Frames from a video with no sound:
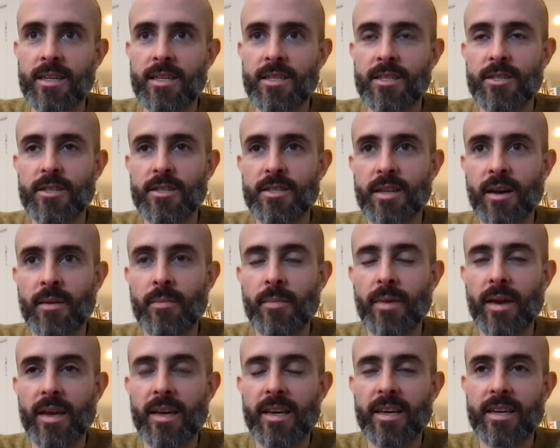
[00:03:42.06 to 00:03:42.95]
Just a
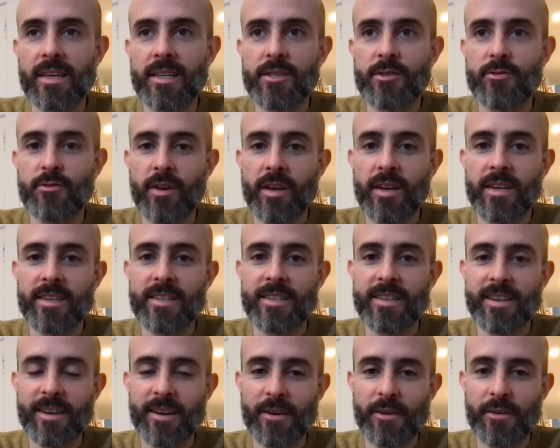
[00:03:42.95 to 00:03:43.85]
making
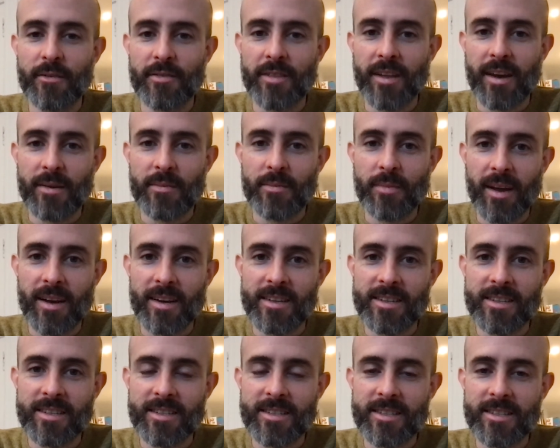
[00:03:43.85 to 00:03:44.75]
straight of that
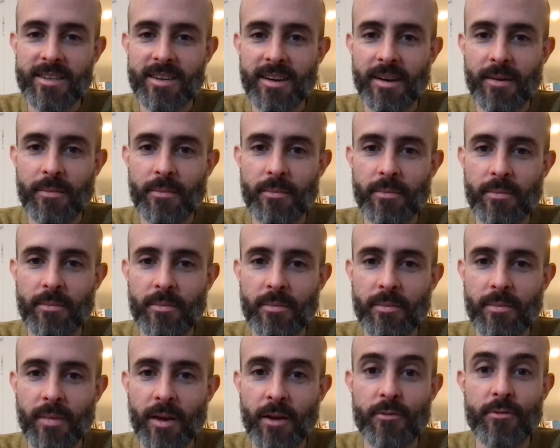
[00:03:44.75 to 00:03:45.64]
balance,
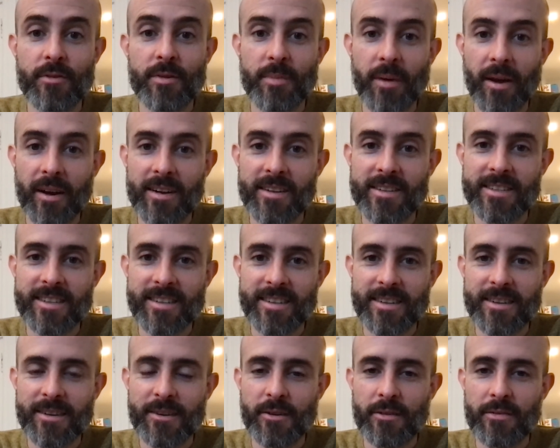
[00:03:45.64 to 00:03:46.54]
a rebalancing
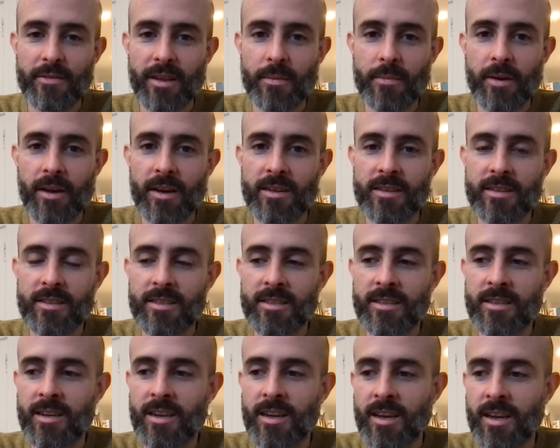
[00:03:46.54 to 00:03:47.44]
of that balance,
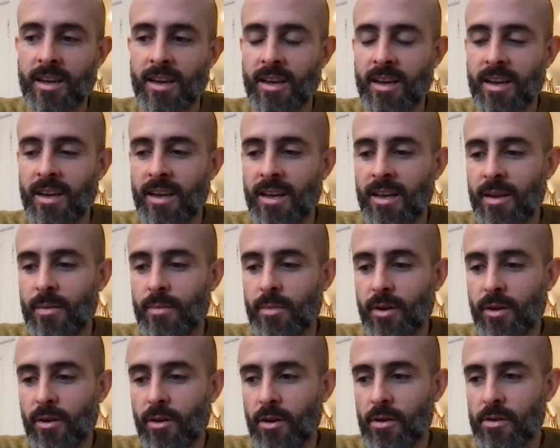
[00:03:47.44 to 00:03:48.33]

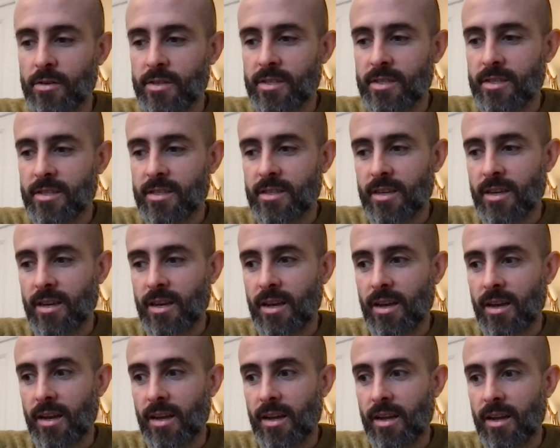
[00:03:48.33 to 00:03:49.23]
because
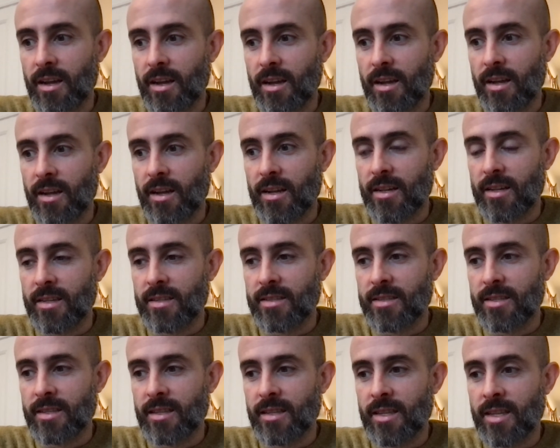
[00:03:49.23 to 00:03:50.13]

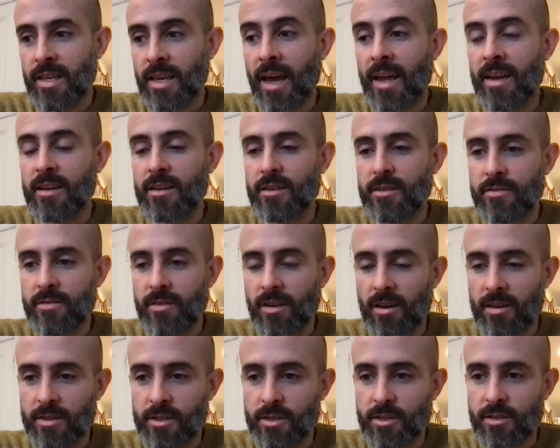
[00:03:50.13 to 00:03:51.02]
the end of
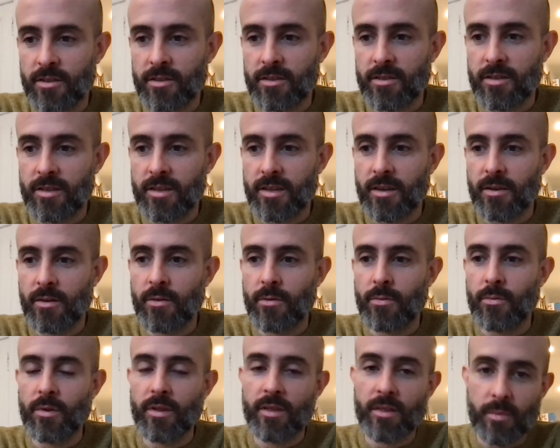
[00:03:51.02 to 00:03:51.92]
last year,
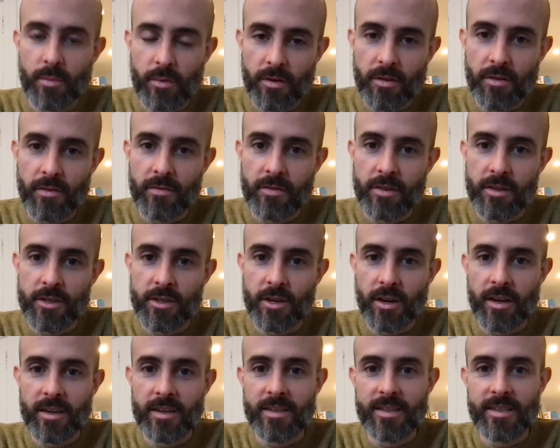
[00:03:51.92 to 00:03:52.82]
with the birth of the
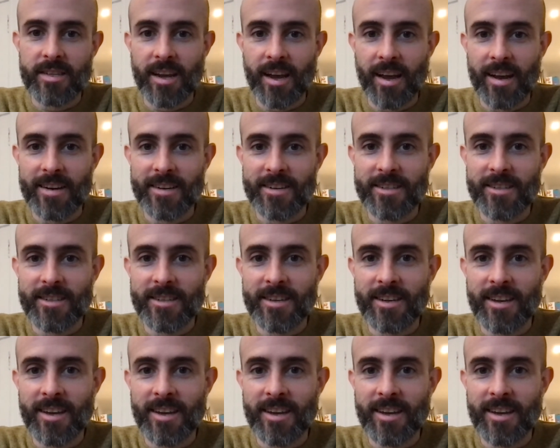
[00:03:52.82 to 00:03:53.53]
child and